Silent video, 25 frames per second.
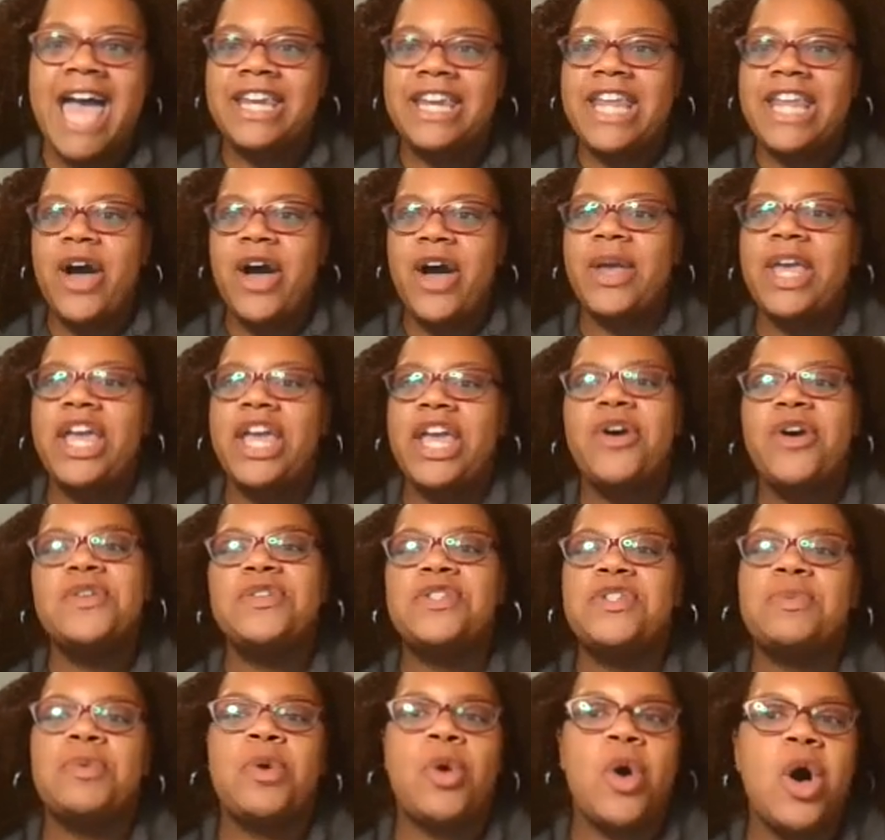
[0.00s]
Now, here are
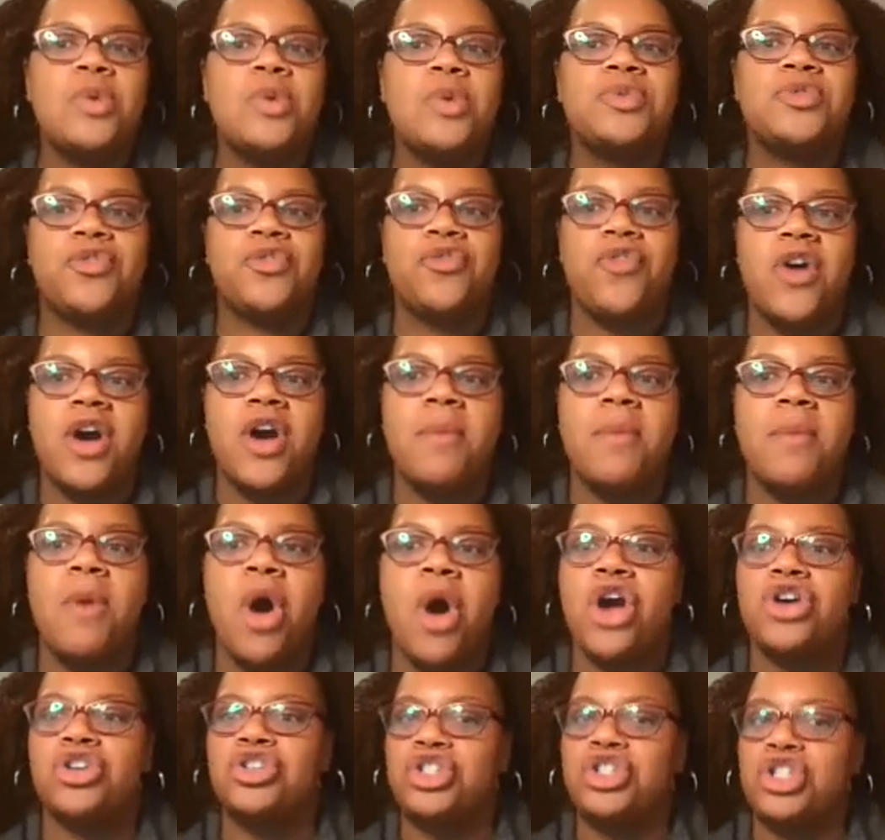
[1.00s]
some quotes from
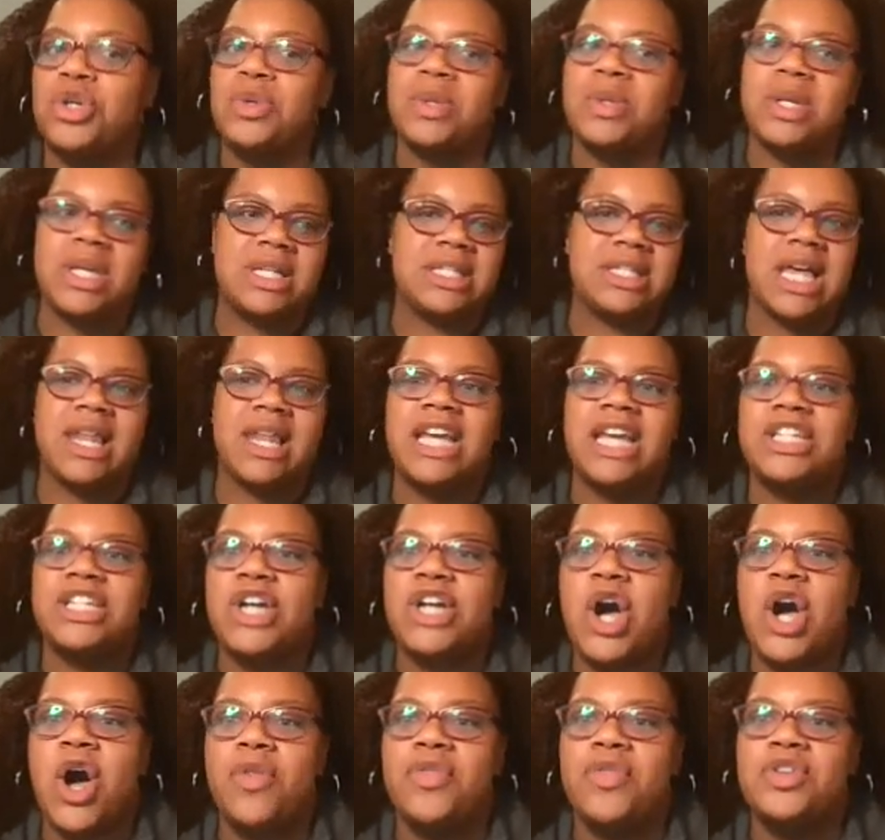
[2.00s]
our students. I like to
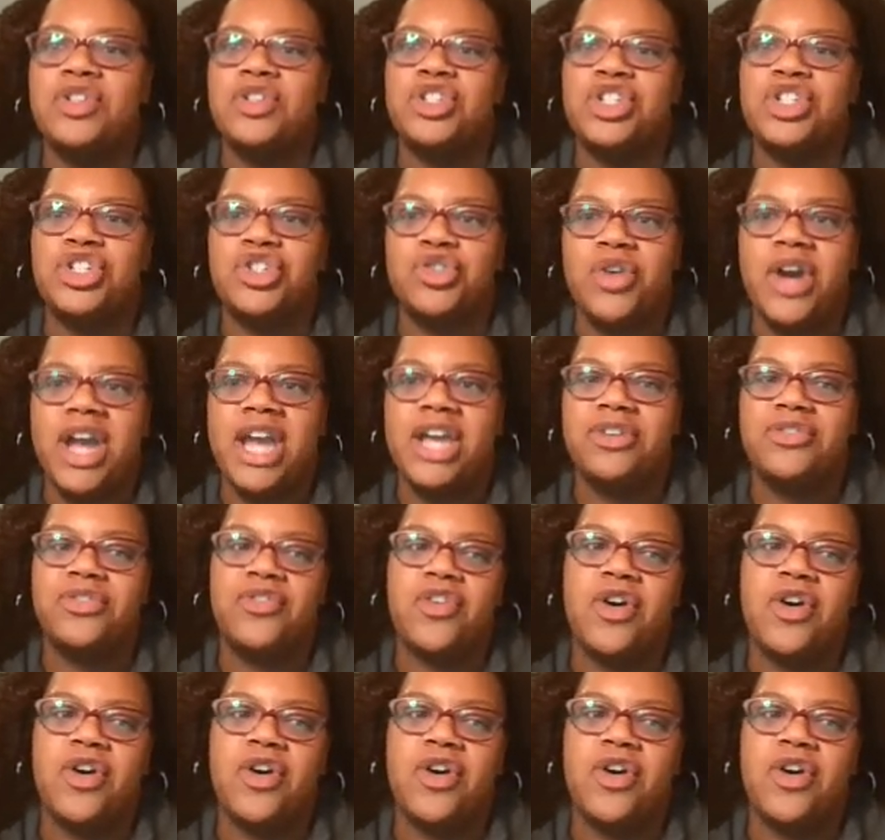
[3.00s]
call this straight